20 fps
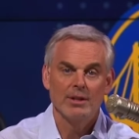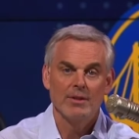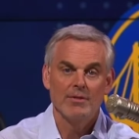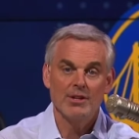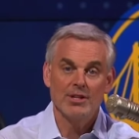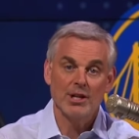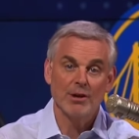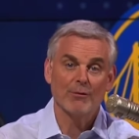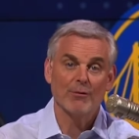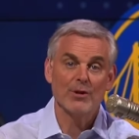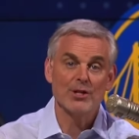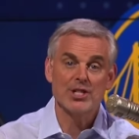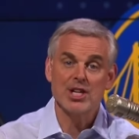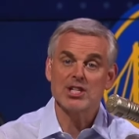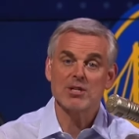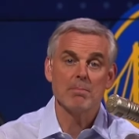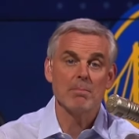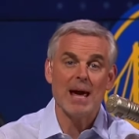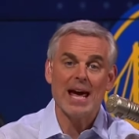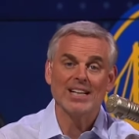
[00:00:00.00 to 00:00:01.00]
The difference
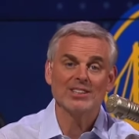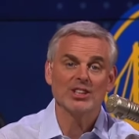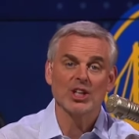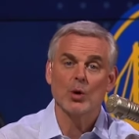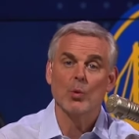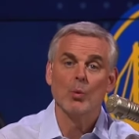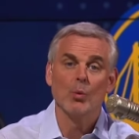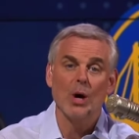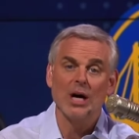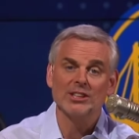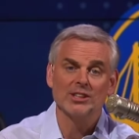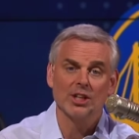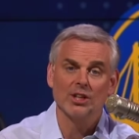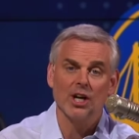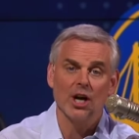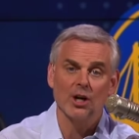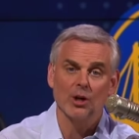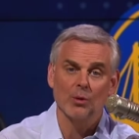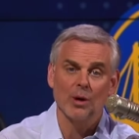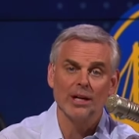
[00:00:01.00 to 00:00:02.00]
is Magic wasn't
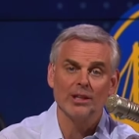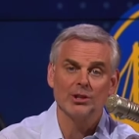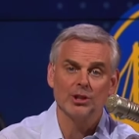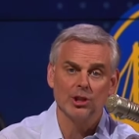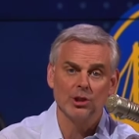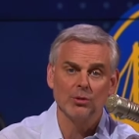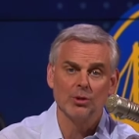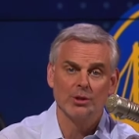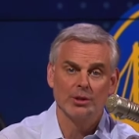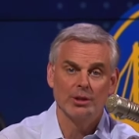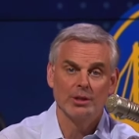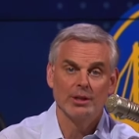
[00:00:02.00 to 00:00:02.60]
a great shooter.